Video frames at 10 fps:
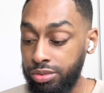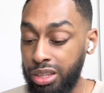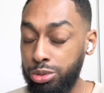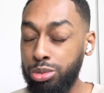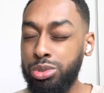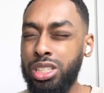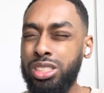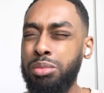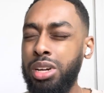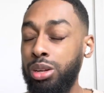It was almost like
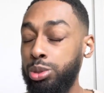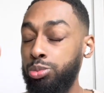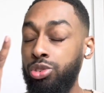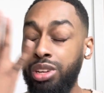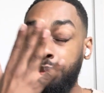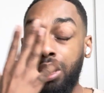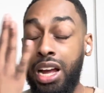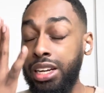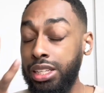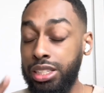somebody was moving
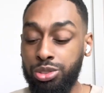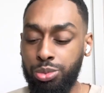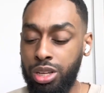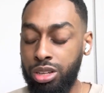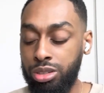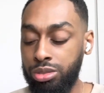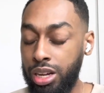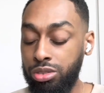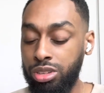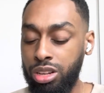blindly as well. I
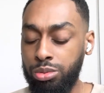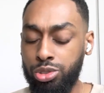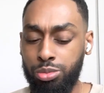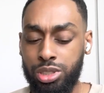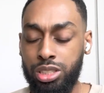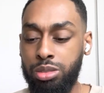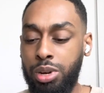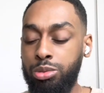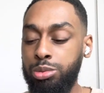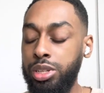don't know. It was almost like somebody
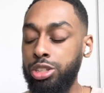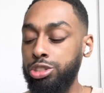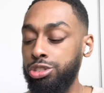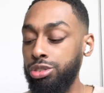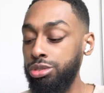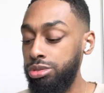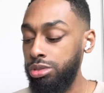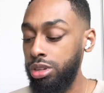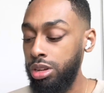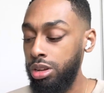was being controlled
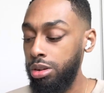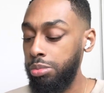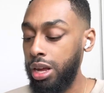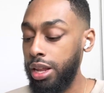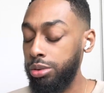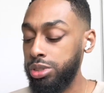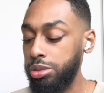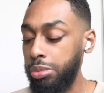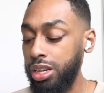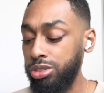by like what
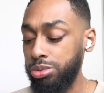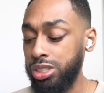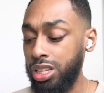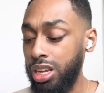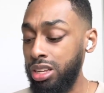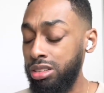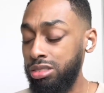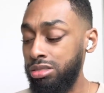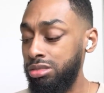somebody else was saying.